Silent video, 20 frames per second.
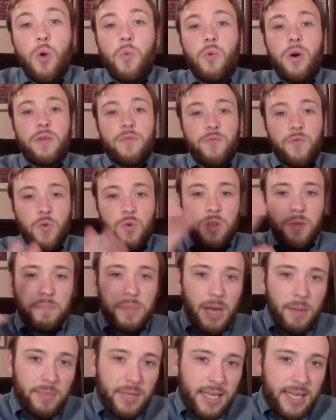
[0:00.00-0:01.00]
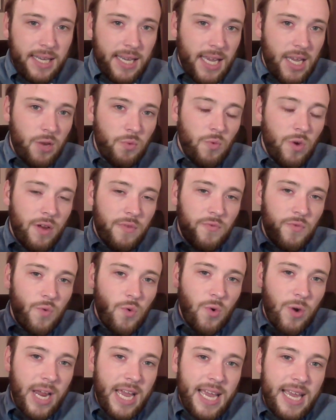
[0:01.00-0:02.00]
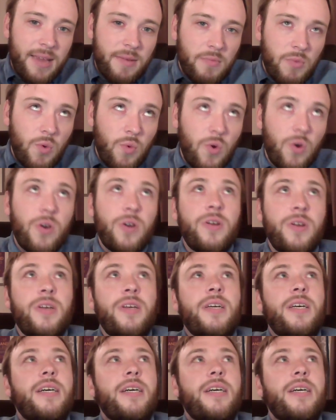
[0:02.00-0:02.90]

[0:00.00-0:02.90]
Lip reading: one for the public and one for a more